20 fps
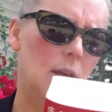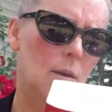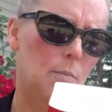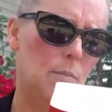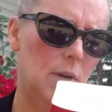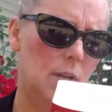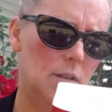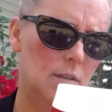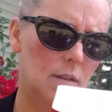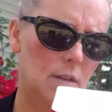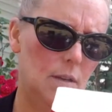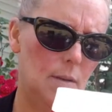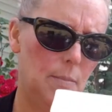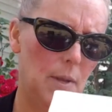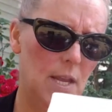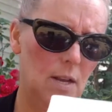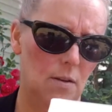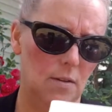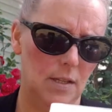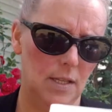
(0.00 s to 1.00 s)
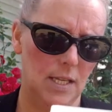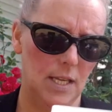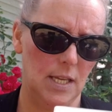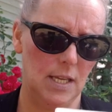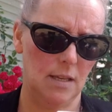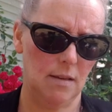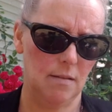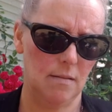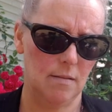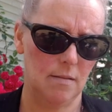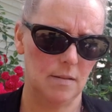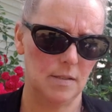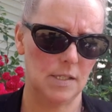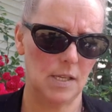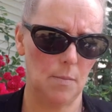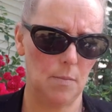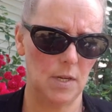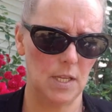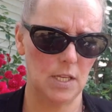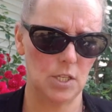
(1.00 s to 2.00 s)
But apparently
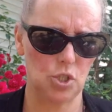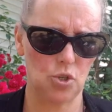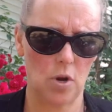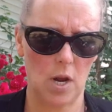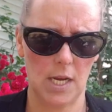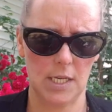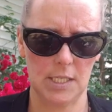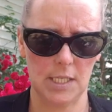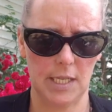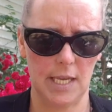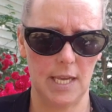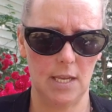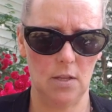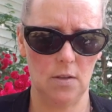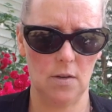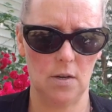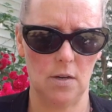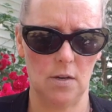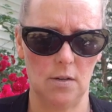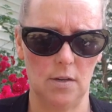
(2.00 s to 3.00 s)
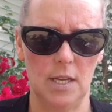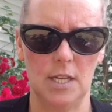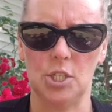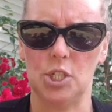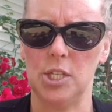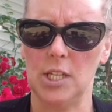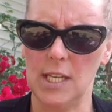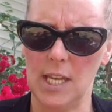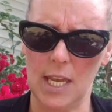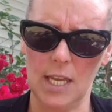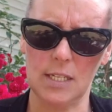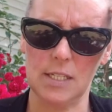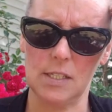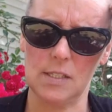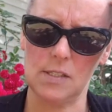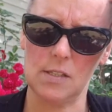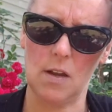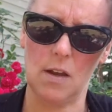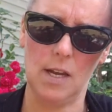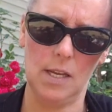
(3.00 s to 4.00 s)
somebody is trying to kill her, and she can't
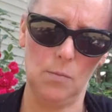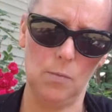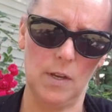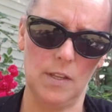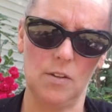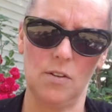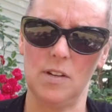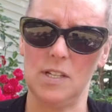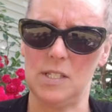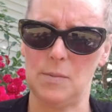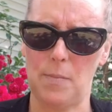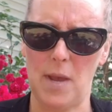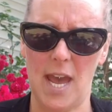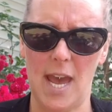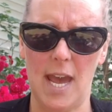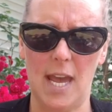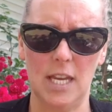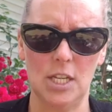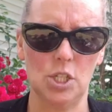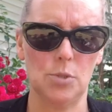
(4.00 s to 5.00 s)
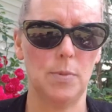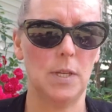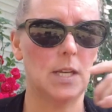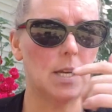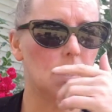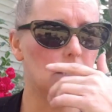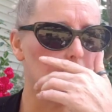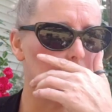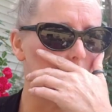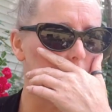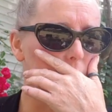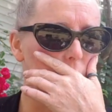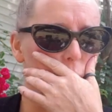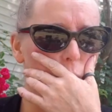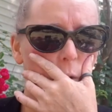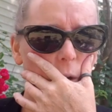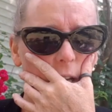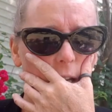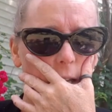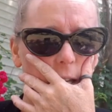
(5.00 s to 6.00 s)
decide whether it's Patch, because he's
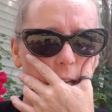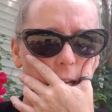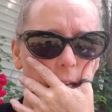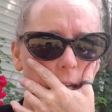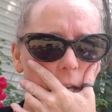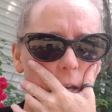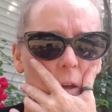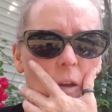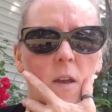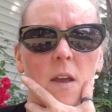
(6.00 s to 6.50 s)
annoyingly